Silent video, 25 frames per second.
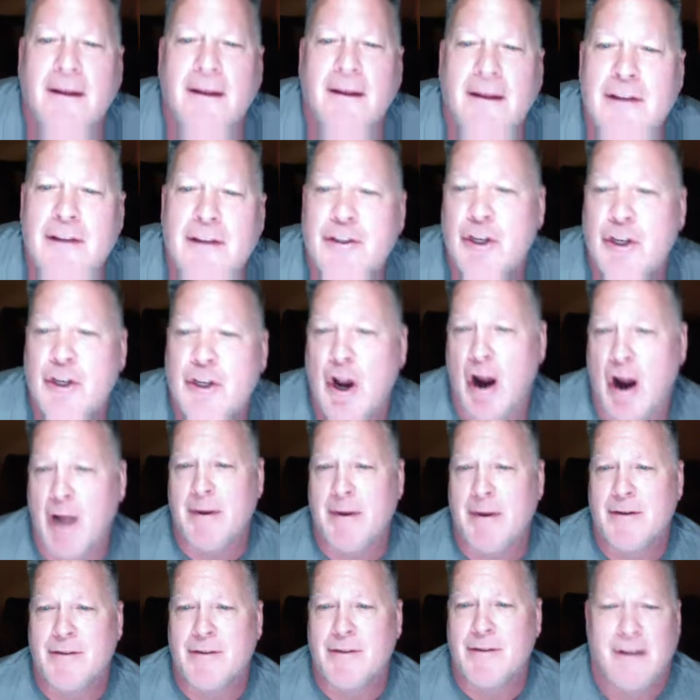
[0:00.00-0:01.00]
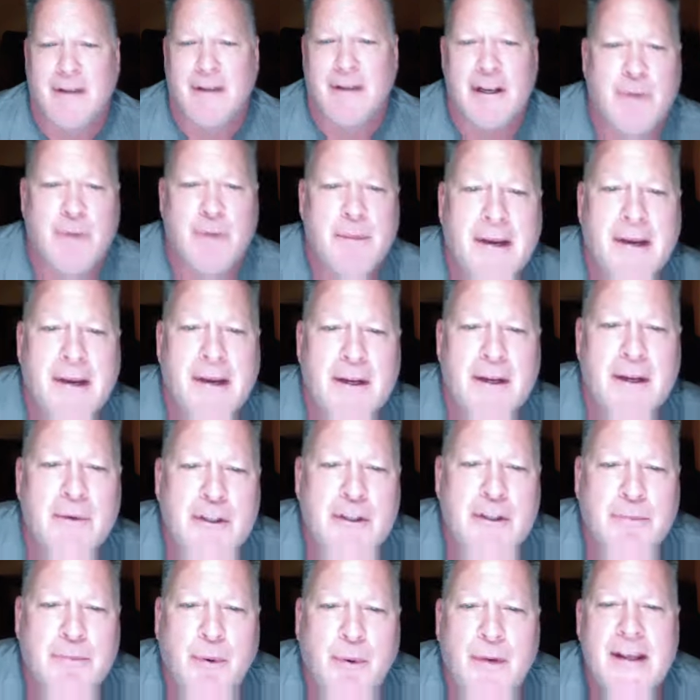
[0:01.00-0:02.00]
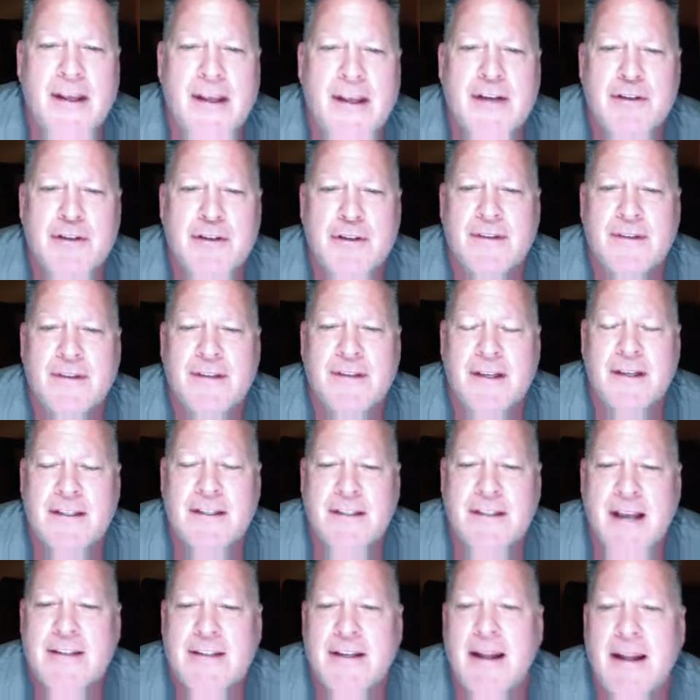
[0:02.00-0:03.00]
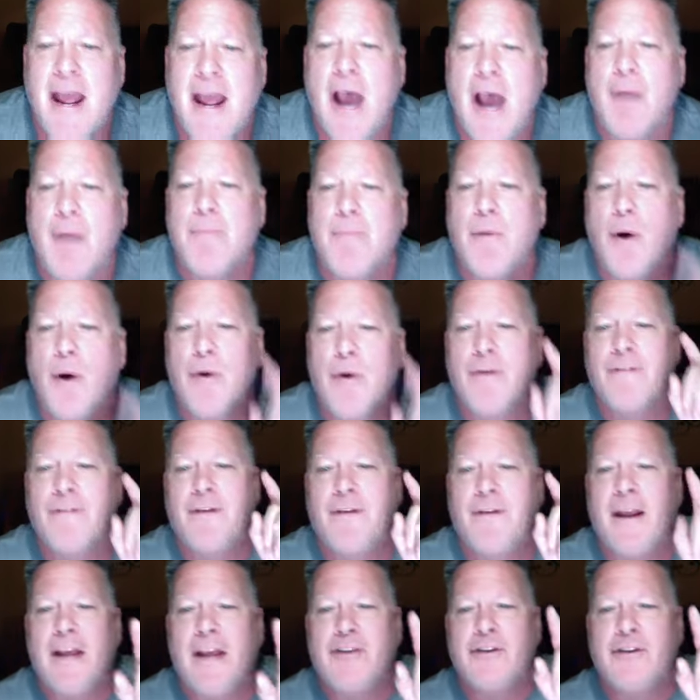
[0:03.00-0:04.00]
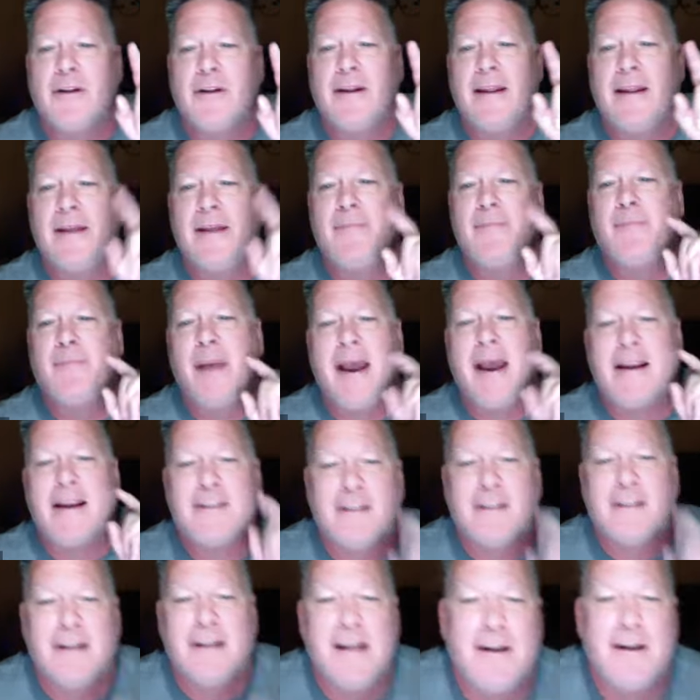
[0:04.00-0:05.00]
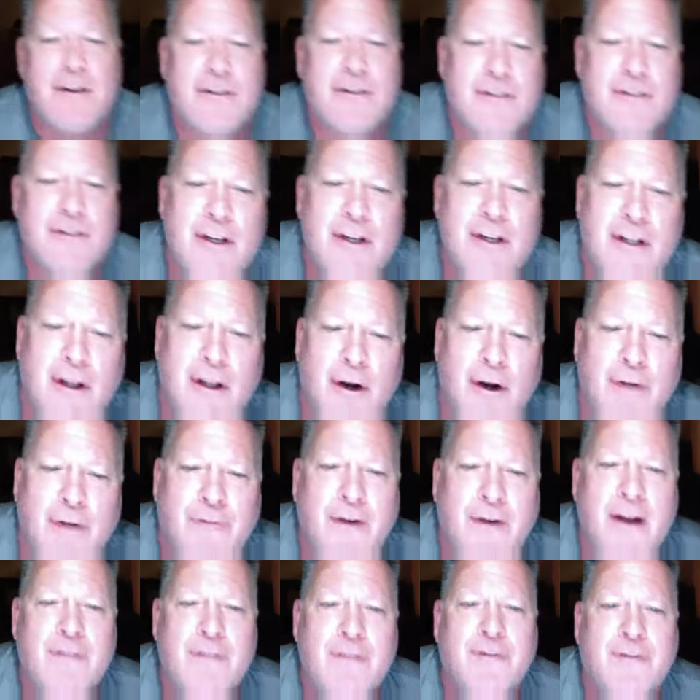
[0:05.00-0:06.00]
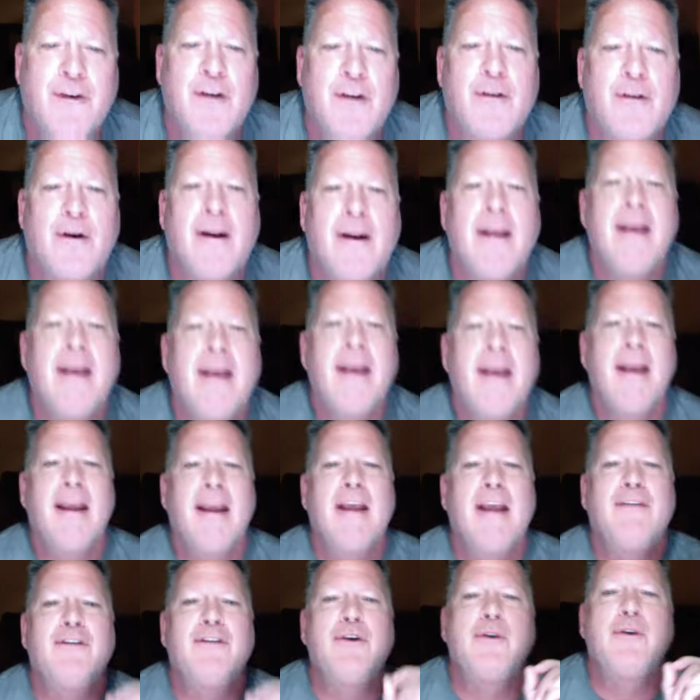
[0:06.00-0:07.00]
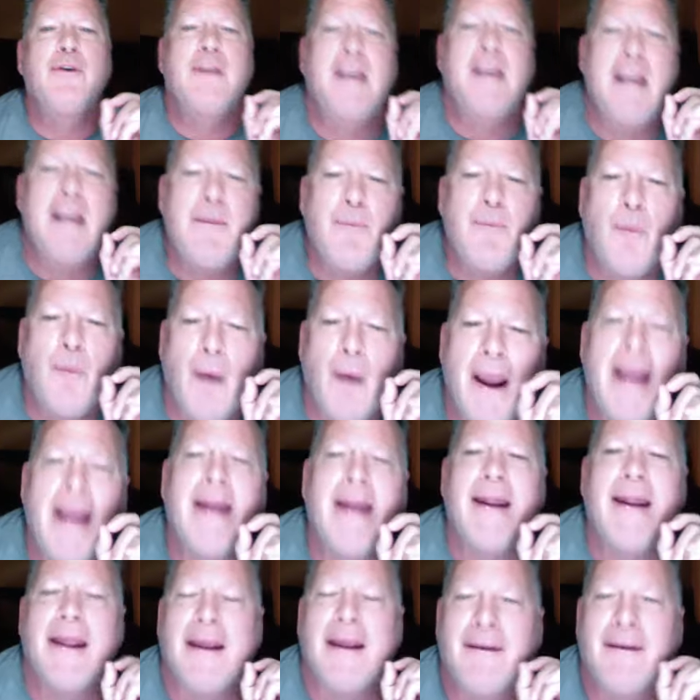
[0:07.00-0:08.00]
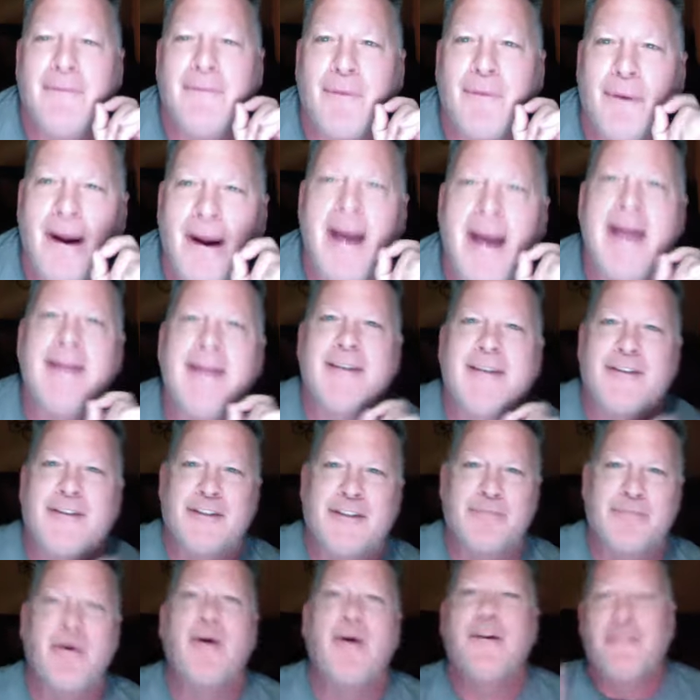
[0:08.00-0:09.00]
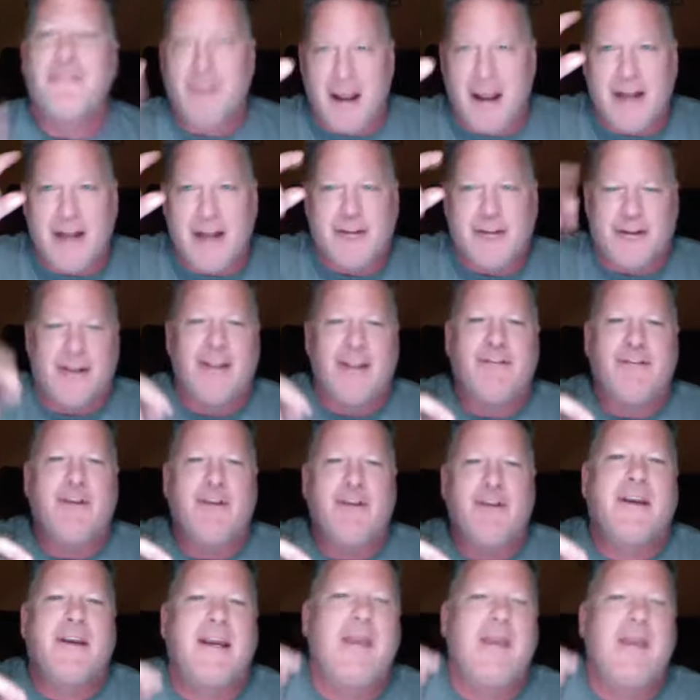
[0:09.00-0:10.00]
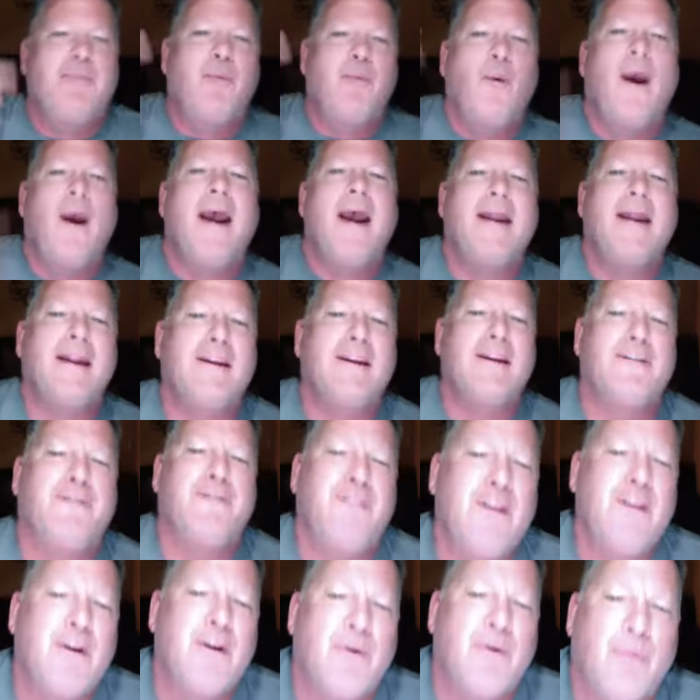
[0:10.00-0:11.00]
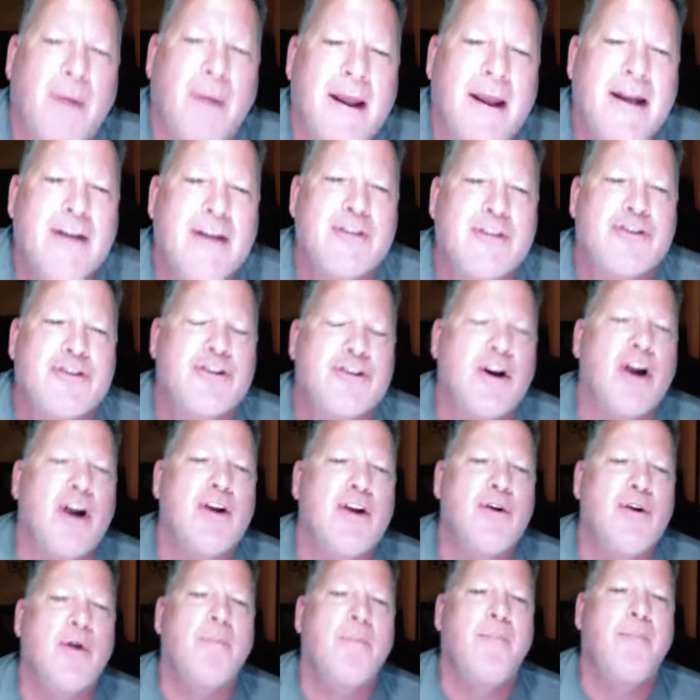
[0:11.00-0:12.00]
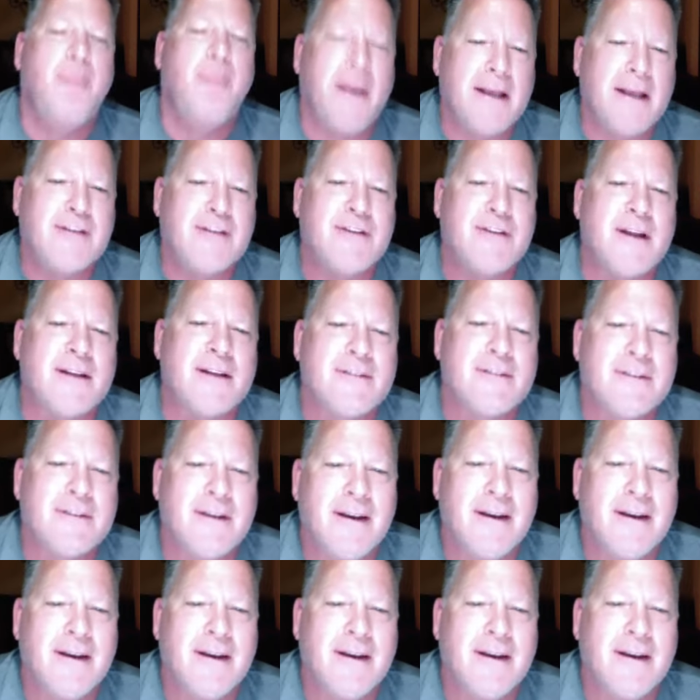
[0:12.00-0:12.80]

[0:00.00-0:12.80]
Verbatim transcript: is garbage. As we begin to explore the issues of success and how motivation impacts leaders, she clarified further. If you keep waiting, right? This is motivation. If you keep waiting to feel ready to start your business,